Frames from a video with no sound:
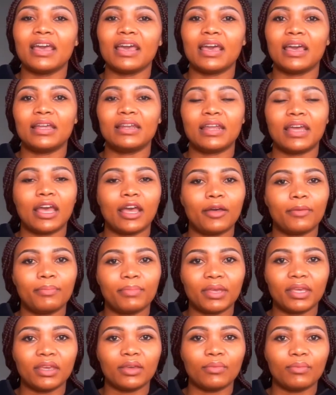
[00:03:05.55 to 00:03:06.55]
and
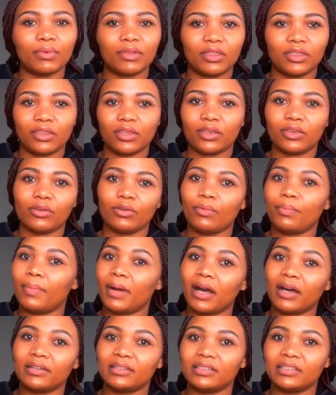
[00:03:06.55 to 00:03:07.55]
happy with your
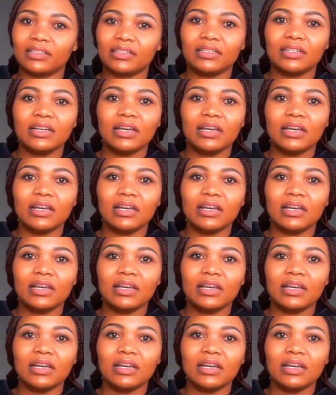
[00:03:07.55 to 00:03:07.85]
partner,